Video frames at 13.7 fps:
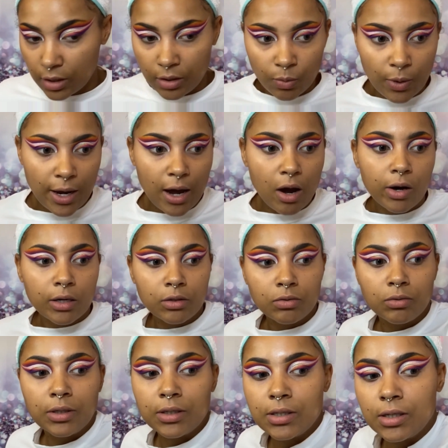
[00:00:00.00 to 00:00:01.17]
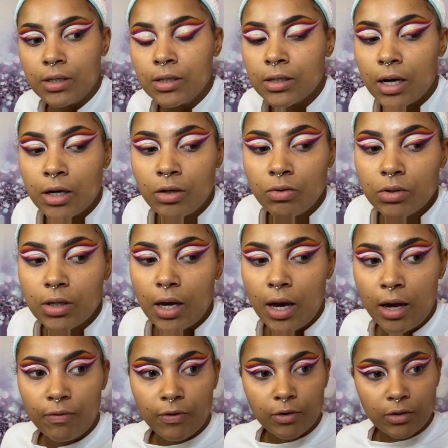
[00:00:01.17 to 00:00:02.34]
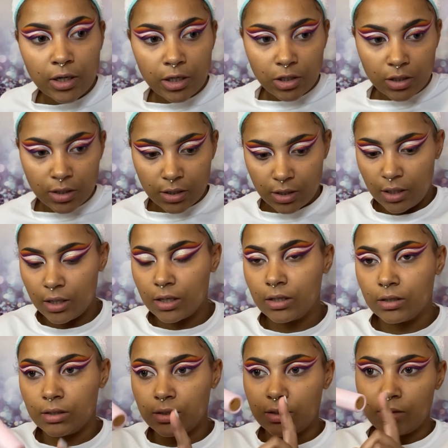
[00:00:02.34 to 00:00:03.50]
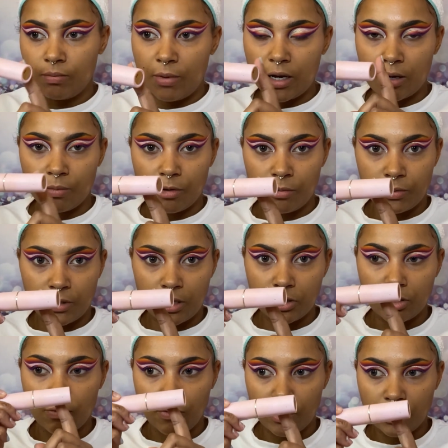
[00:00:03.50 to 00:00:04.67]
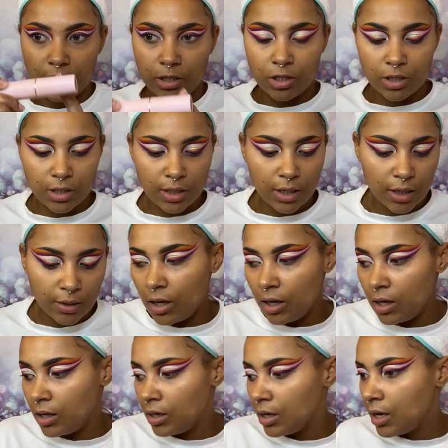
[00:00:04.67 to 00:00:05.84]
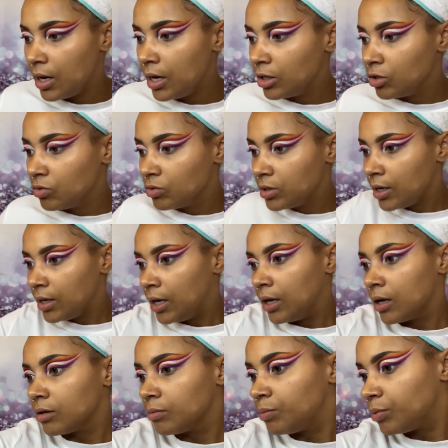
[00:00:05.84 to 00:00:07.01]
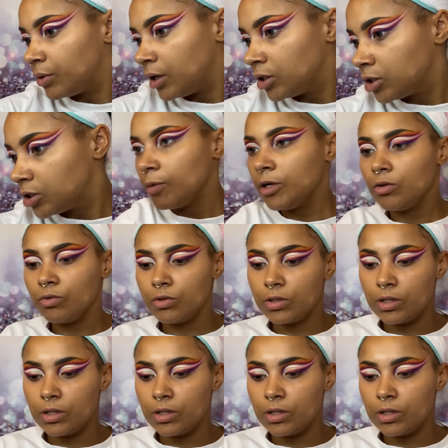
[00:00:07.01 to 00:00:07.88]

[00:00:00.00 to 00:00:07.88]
And the way how I do this is I use a foundation stick. This is the Makeup Obsession foundation stick, and I use a angled brush. I use the